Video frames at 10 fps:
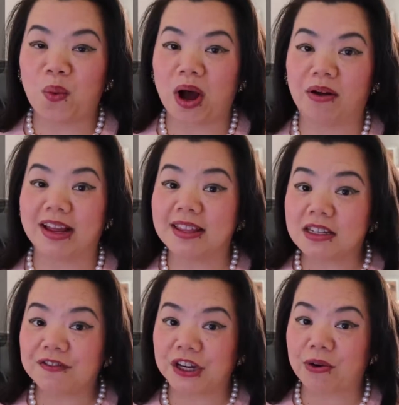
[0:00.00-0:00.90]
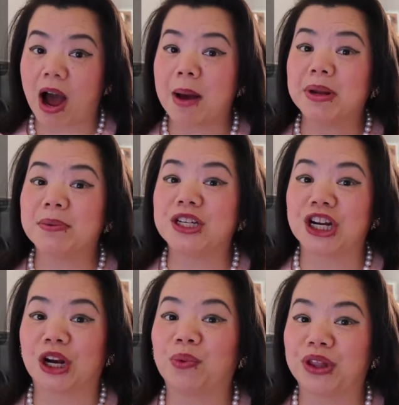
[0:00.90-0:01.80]
Well, in this video, I'm going to be
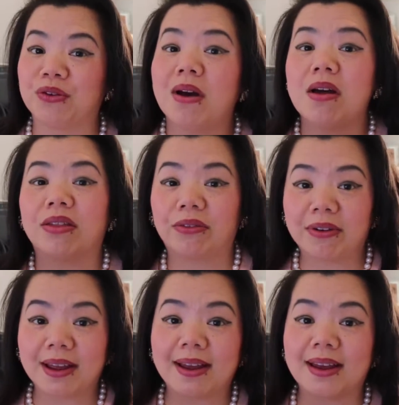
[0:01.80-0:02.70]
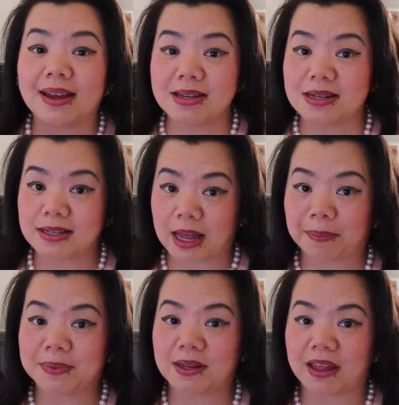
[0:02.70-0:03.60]
sharing with you 3 easy
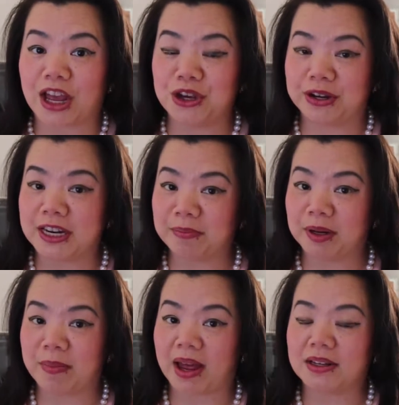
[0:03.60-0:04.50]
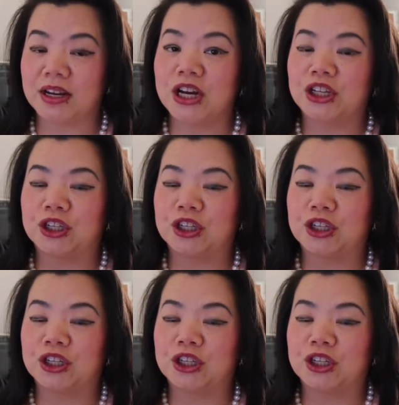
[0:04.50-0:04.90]
steps that you can implement